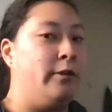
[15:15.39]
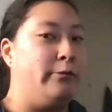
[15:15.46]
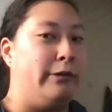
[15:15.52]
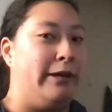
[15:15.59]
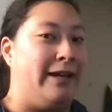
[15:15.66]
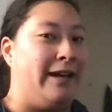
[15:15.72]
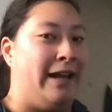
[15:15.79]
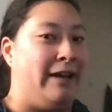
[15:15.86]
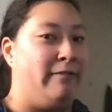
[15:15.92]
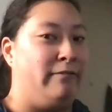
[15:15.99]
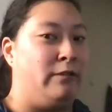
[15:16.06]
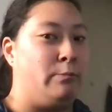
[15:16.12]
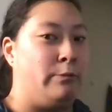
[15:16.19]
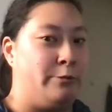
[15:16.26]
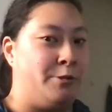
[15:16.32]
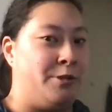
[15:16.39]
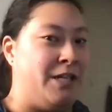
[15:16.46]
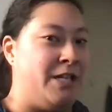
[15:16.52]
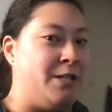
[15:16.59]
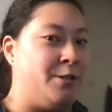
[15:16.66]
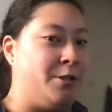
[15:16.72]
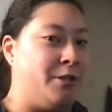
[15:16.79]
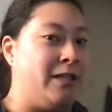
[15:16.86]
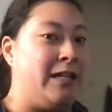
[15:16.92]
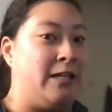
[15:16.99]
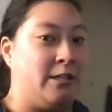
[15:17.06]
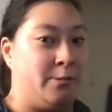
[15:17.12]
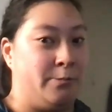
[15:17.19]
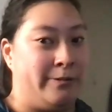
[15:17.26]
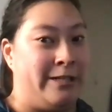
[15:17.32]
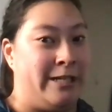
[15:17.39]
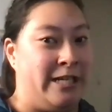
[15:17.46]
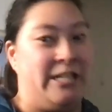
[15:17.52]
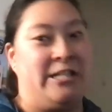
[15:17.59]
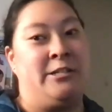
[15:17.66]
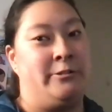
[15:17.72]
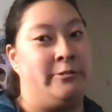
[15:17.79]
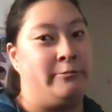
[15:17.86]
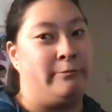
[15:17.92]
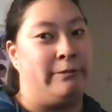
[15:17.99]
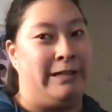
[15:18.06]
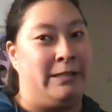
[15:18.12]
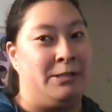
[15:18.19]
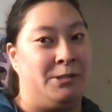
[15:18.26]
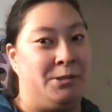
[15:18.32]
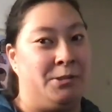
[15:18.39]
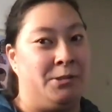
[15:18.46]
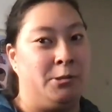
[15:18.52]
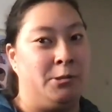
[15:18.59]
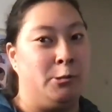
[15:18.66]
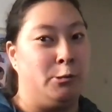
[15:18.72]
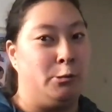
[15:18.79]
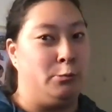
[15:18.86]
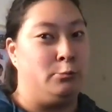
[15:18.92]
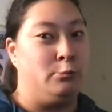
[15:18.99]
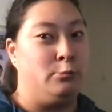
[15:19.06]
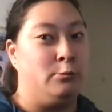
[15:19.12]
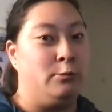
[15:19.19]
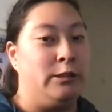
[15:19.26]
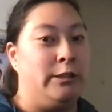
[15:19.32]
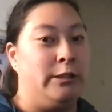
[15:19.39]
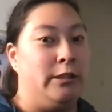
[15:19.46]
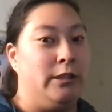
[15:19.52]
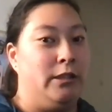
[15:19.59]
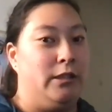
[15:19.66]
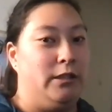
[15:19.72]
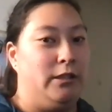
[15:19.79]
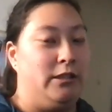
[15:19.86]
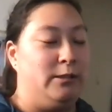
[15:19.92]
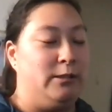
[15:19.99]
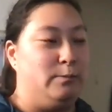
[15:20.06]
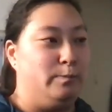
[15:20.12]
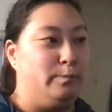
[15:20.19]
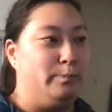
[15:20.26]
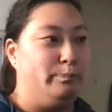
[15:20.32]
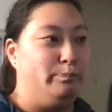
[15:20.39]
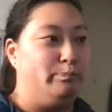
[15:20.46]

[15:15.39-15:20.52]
right, have the prestige and the expertise, right, to, to um,